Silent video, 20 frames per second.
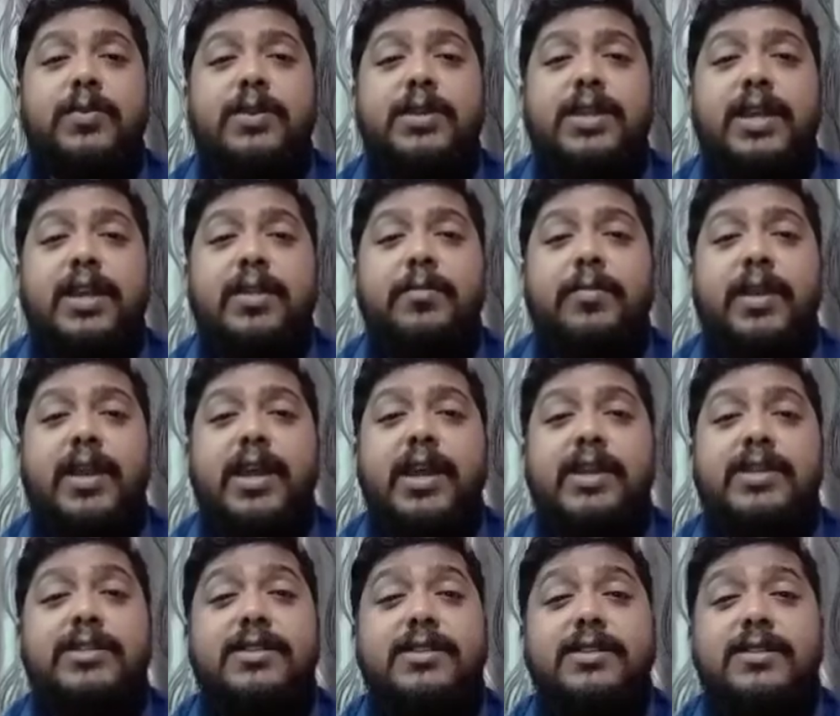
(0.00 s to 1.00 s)
Take
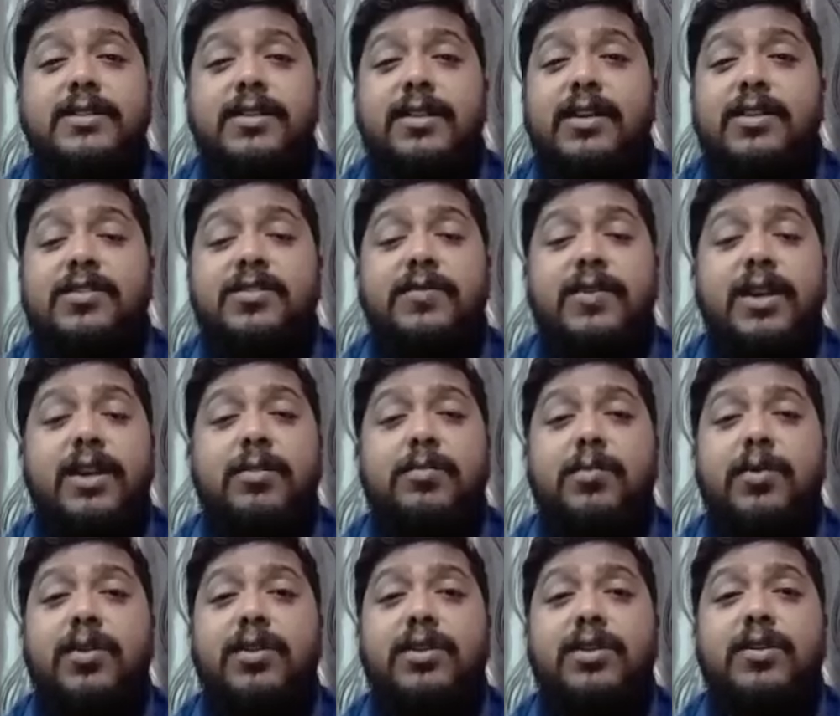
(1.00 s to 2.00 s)
breaks. It's very
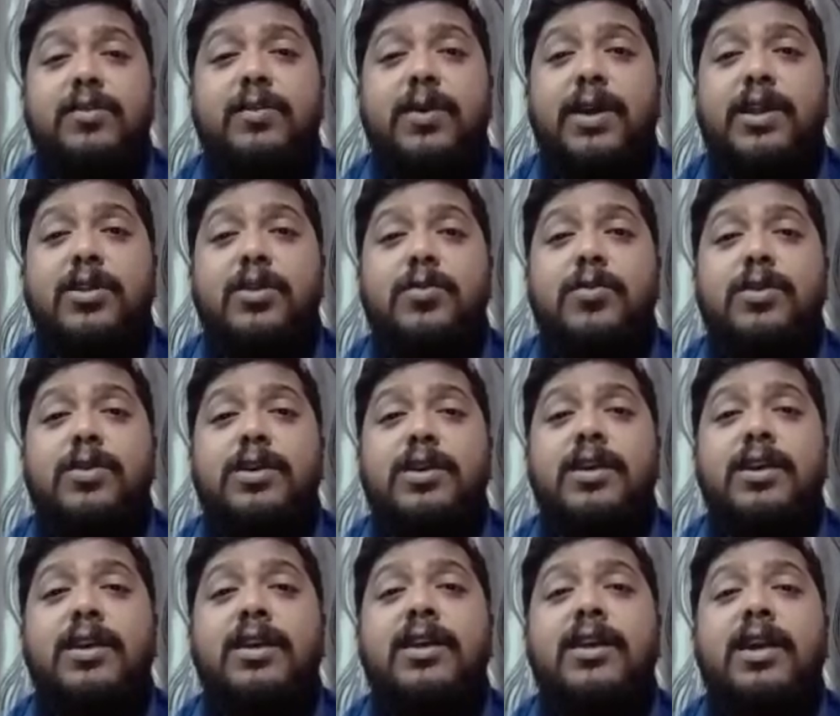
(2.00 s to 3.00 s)
important while you're
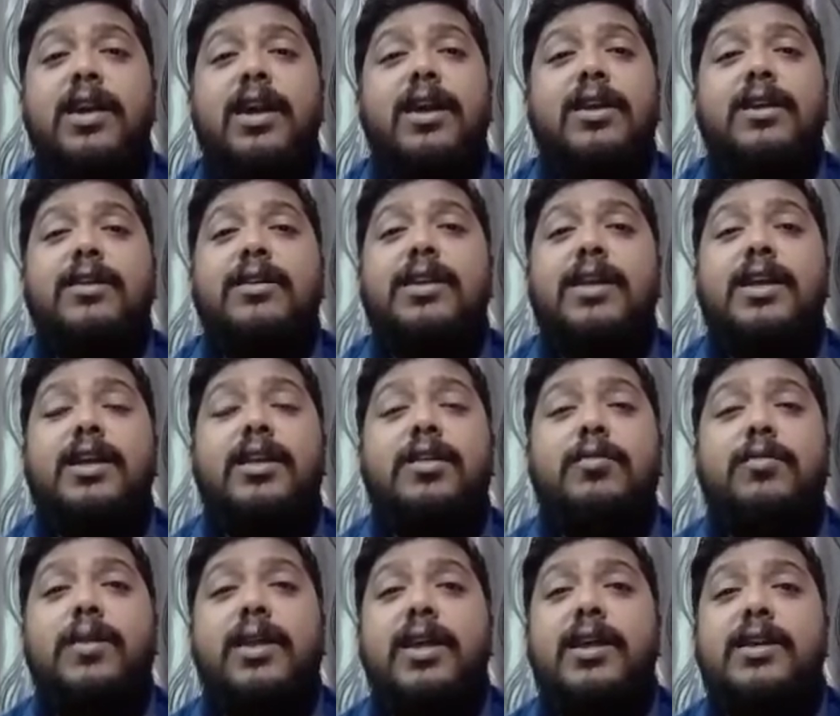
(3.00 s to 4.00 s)
working.
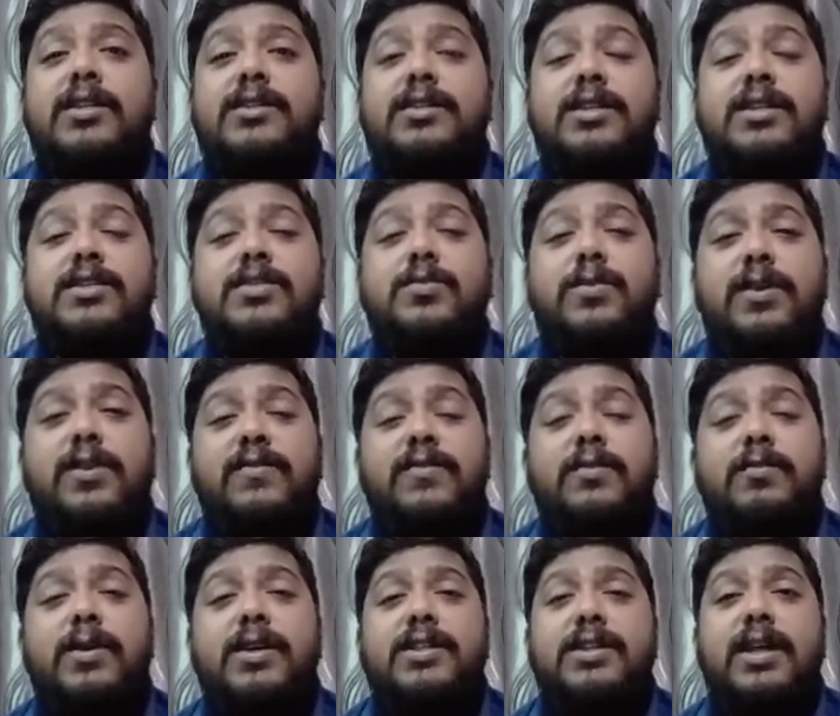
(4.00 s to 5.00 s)
Taking breaks is one of
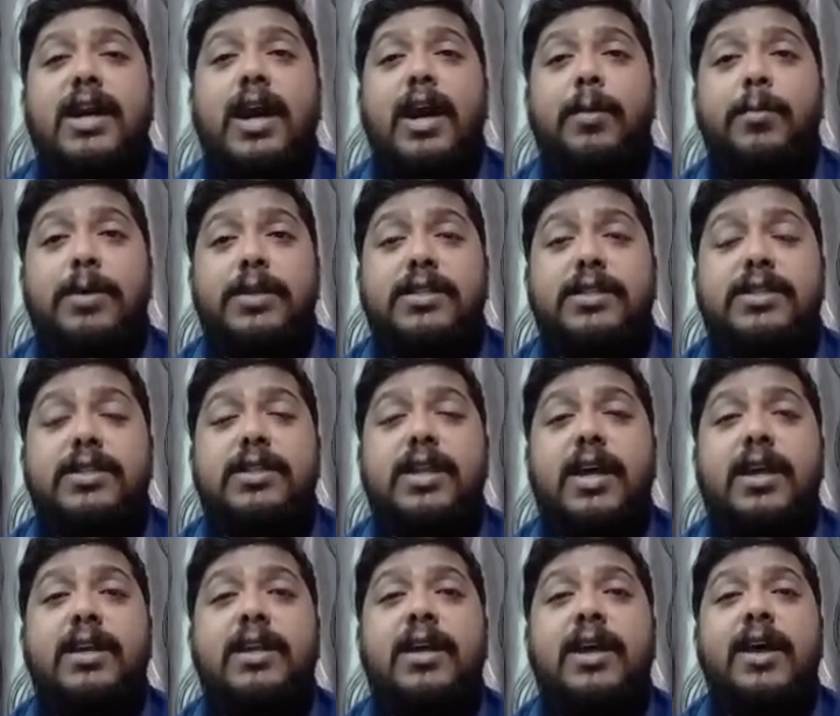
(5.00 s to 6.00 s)
the best habits
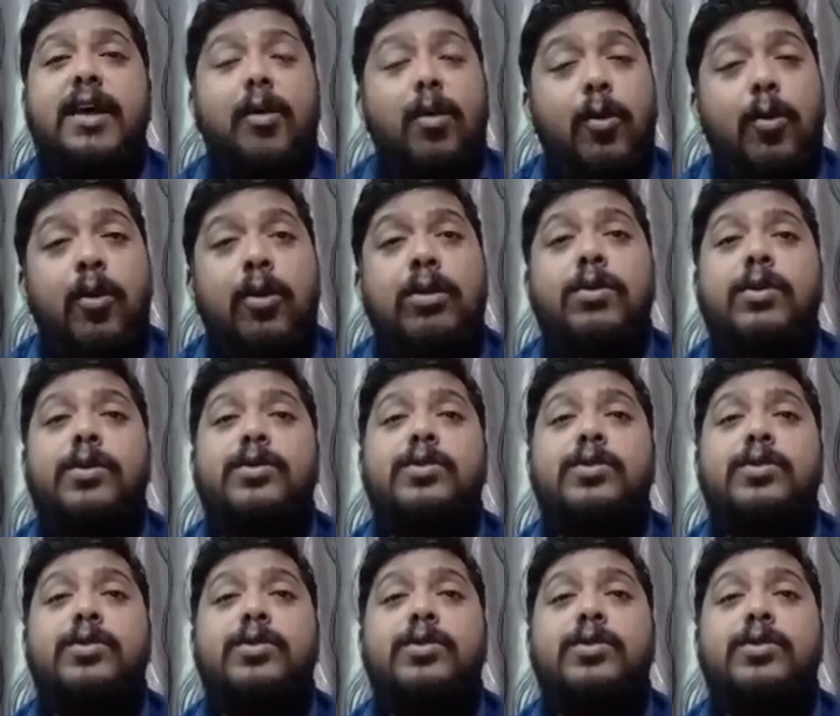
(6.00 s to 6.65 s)
that all